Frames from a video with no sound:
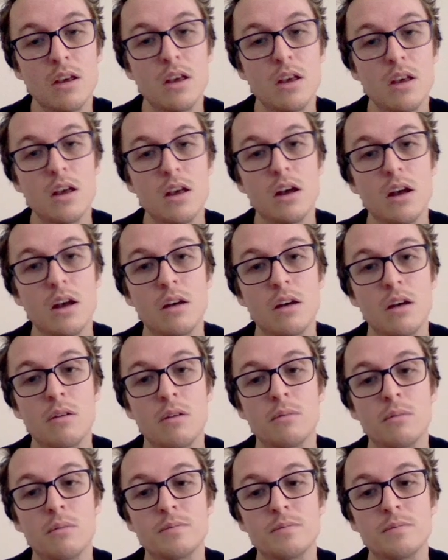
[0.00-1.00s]

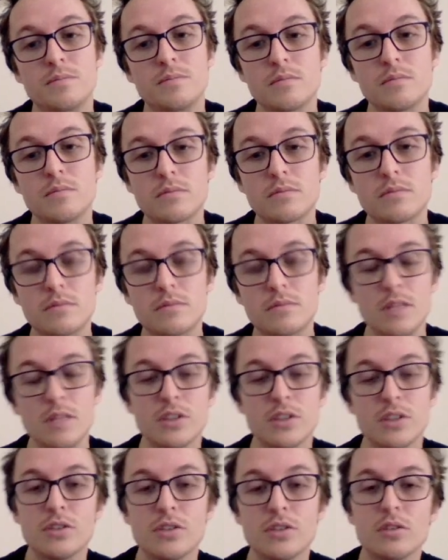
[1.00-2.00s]

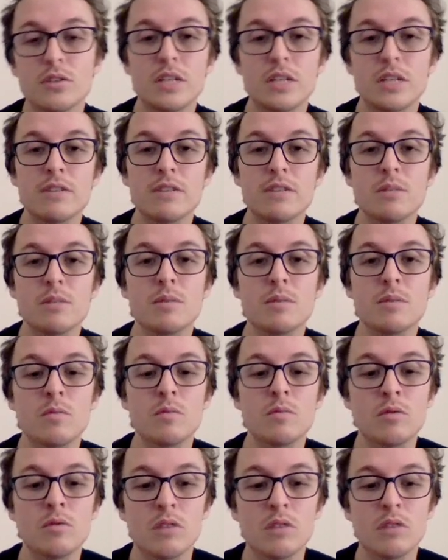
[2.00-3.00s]
to give it a bit
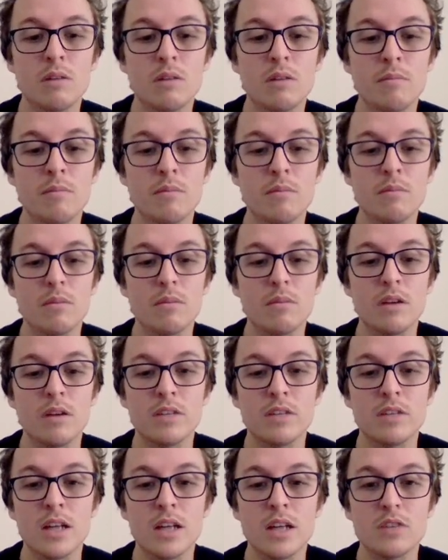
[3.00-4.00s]
more of a
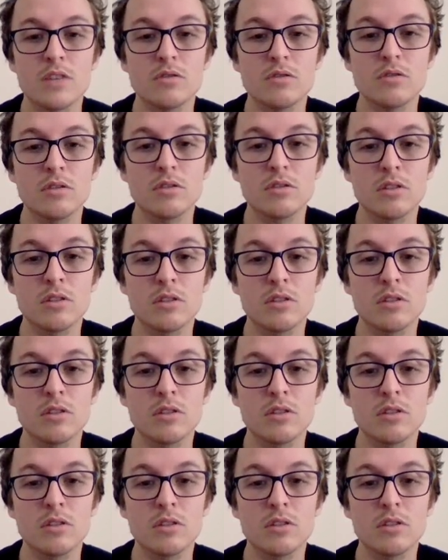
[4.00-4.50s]
natural look.